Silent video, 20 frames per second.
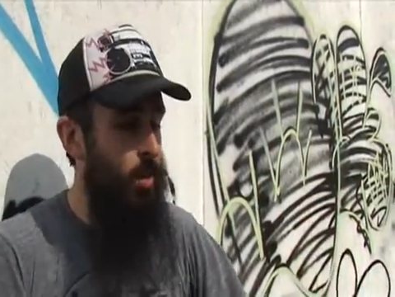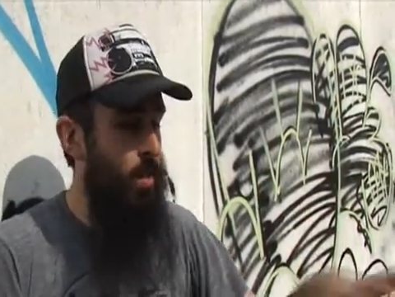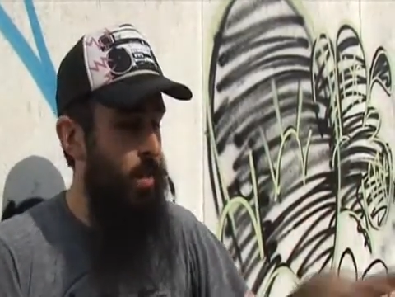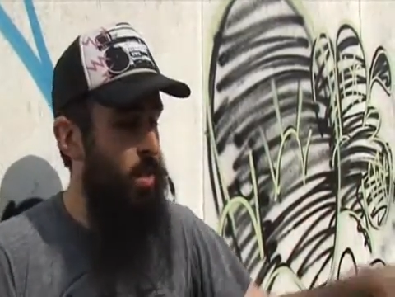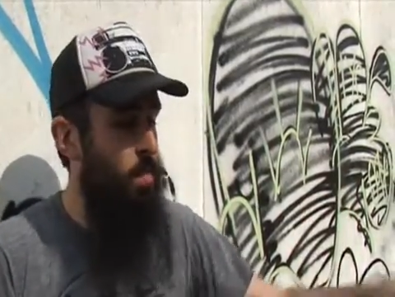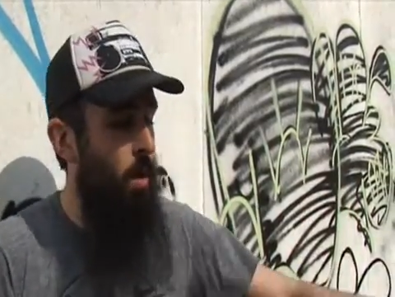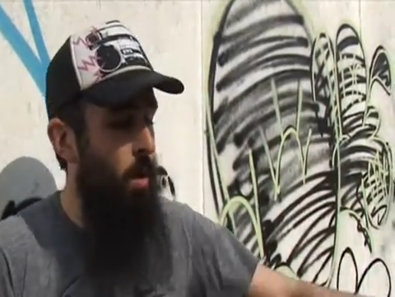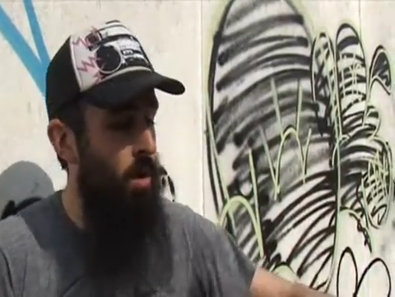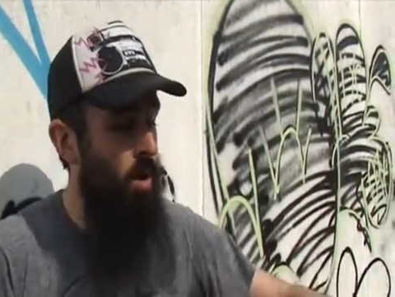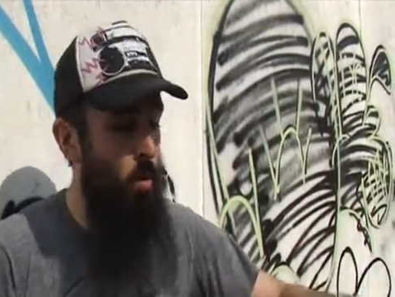to be
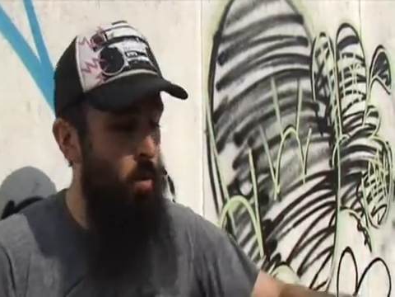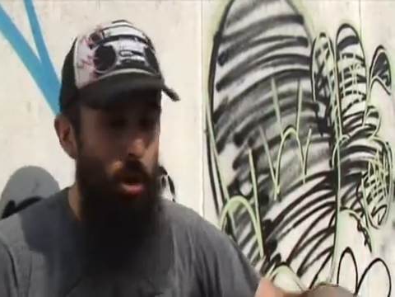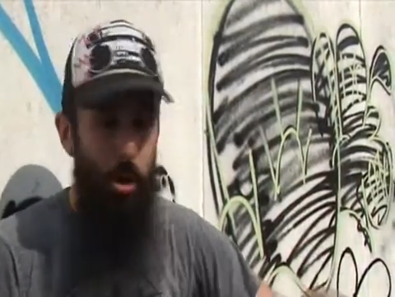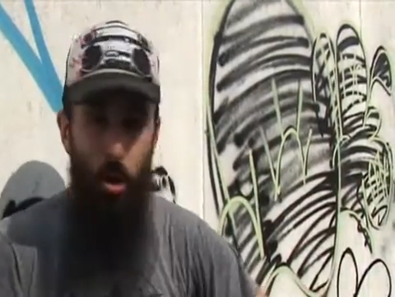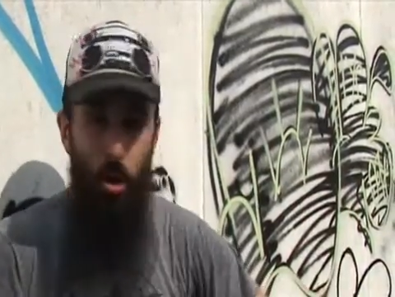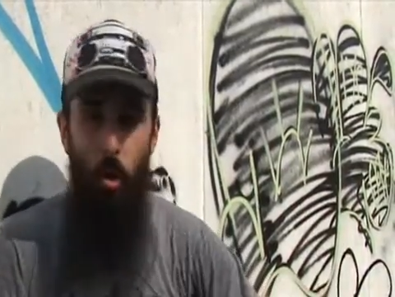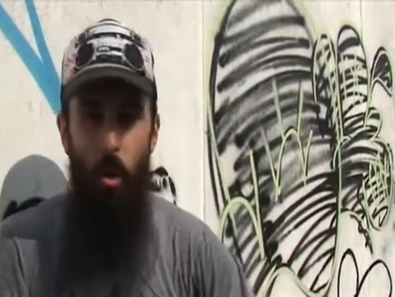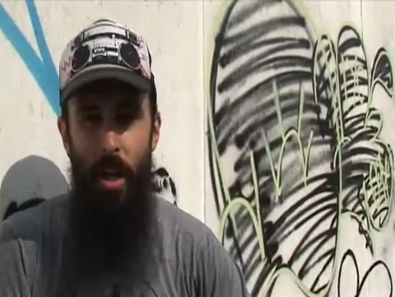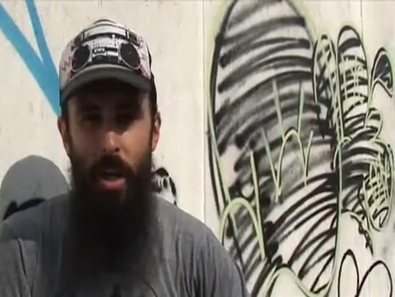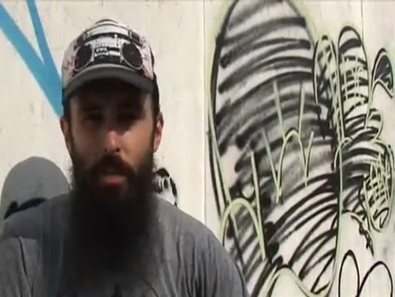spoken word
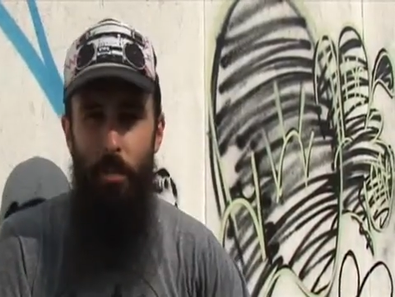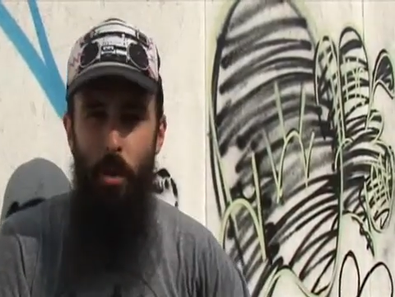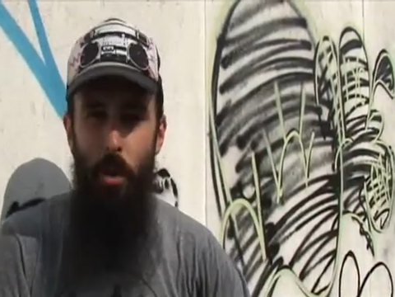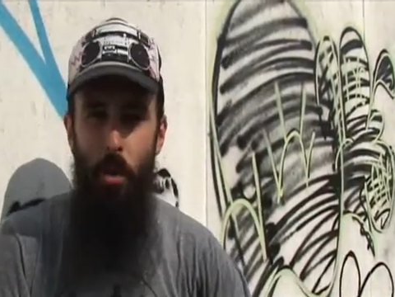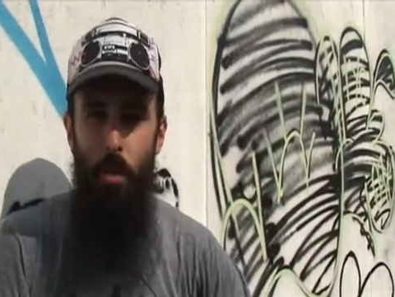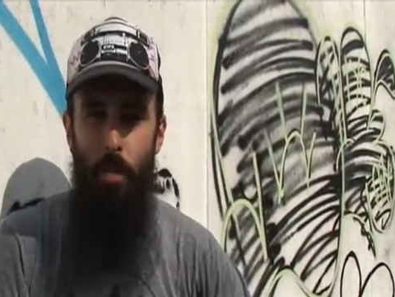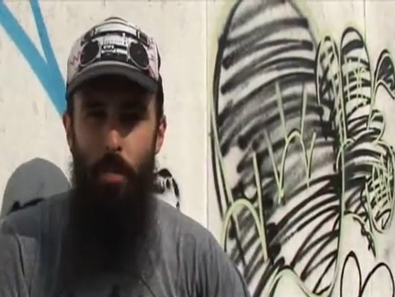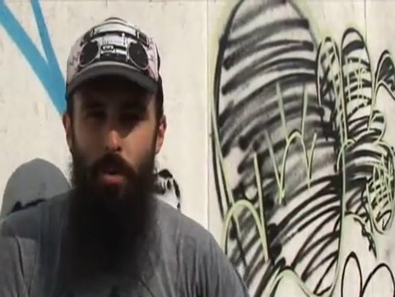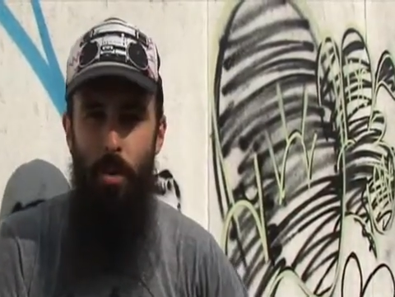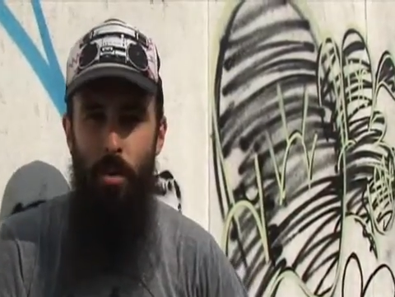or hip hop.
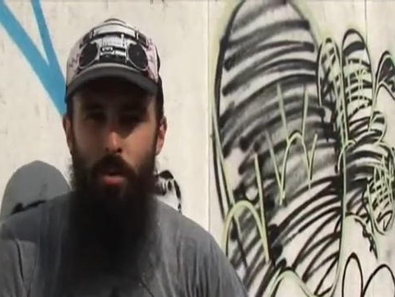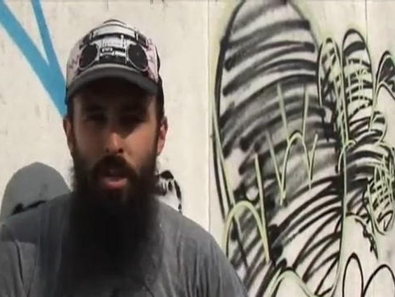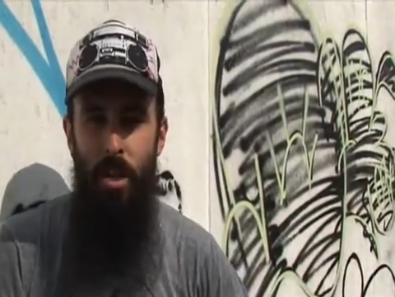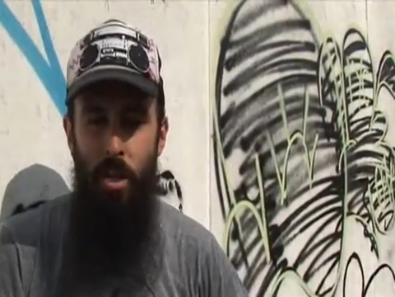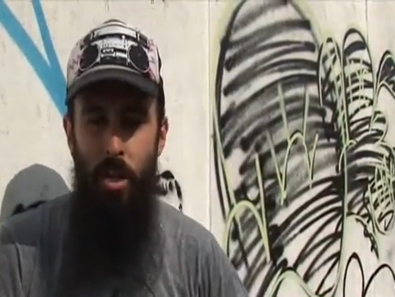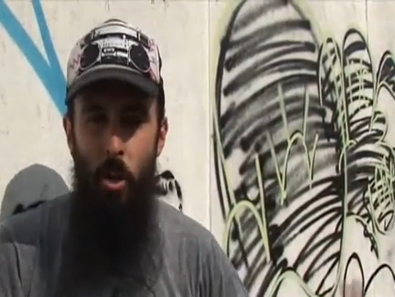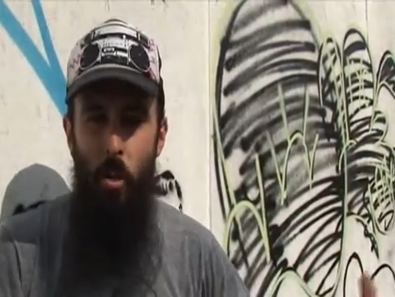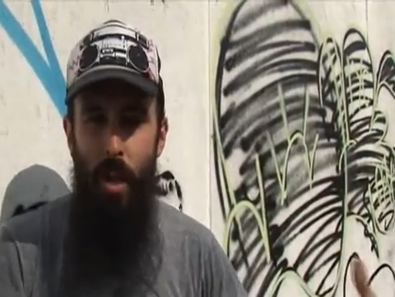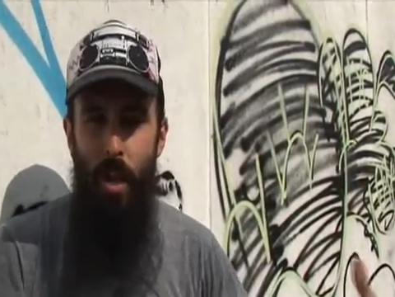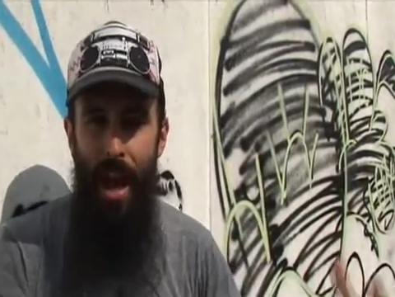The
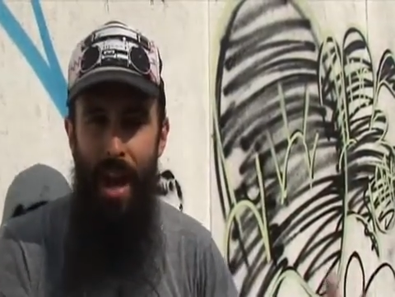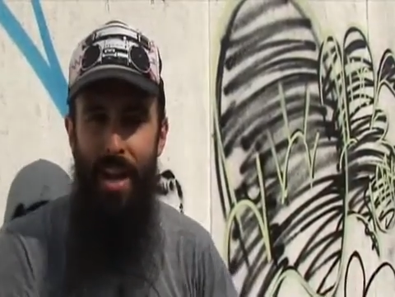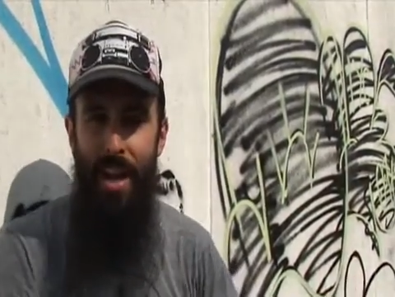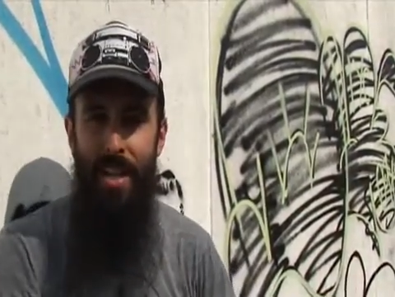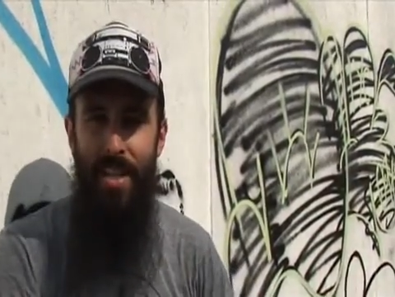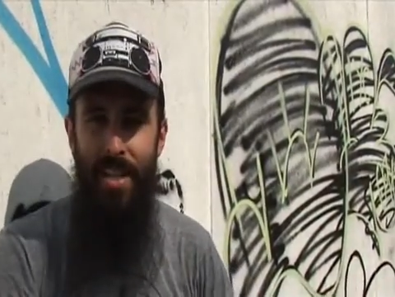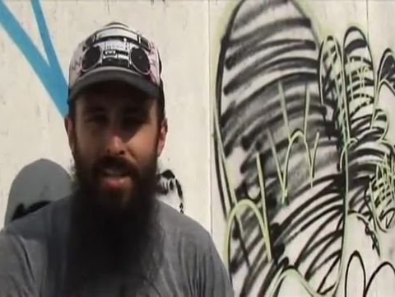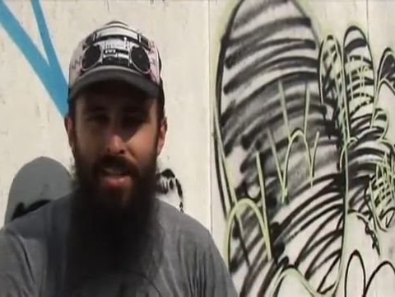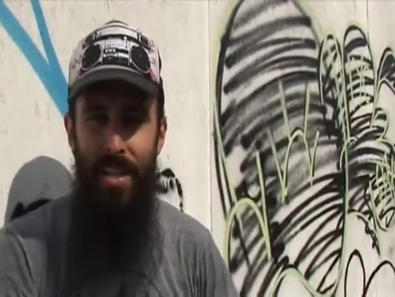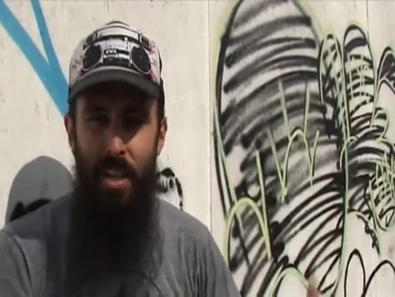two can
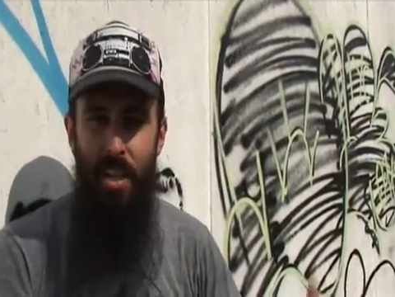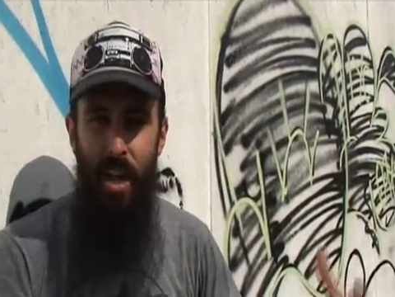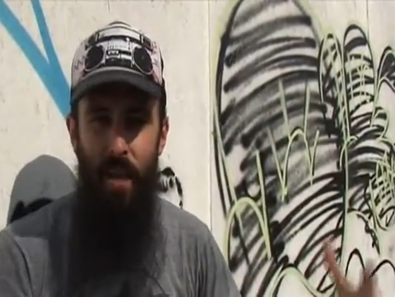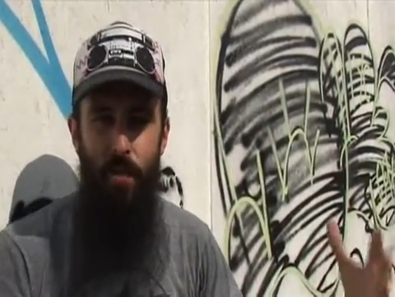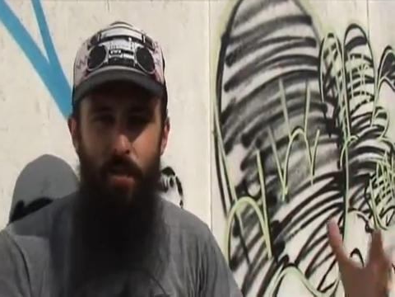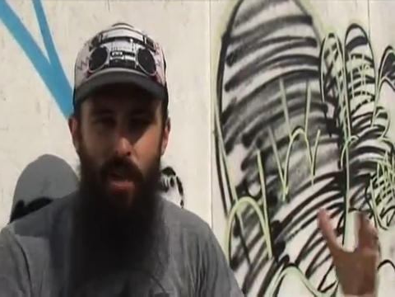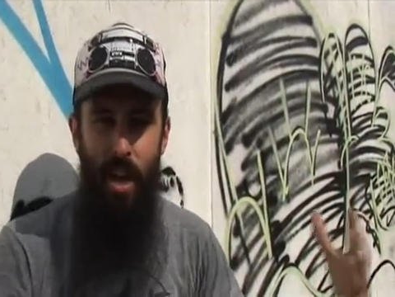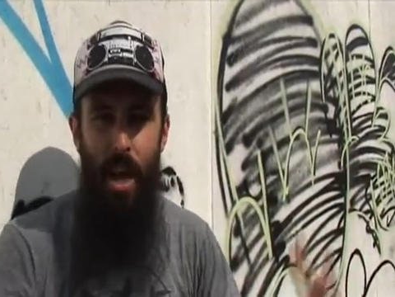exist together.